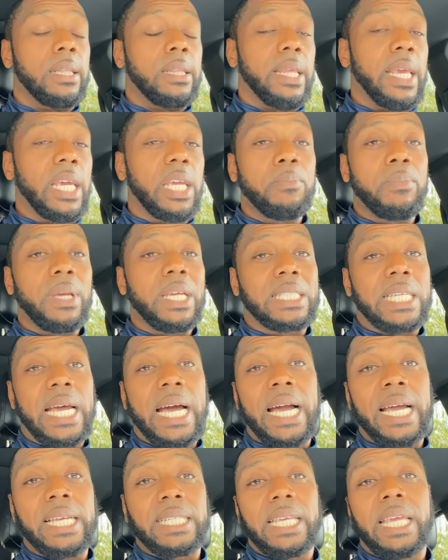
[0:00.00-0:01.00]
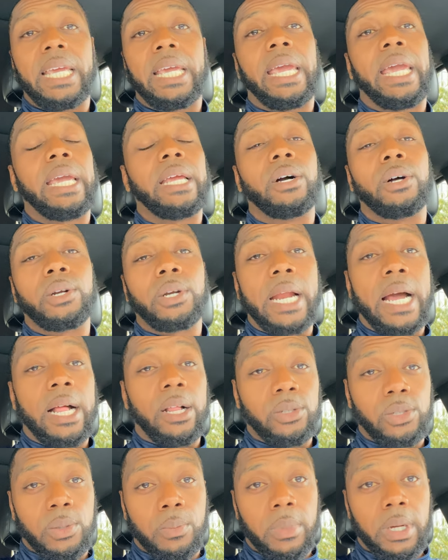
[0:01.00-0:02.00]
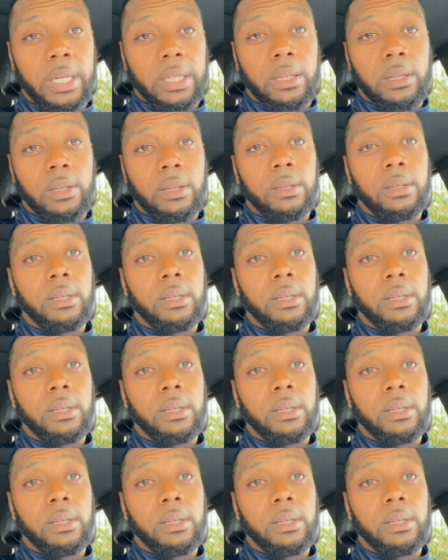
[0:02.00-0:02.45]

They can be as high as eight hundred dollars a month.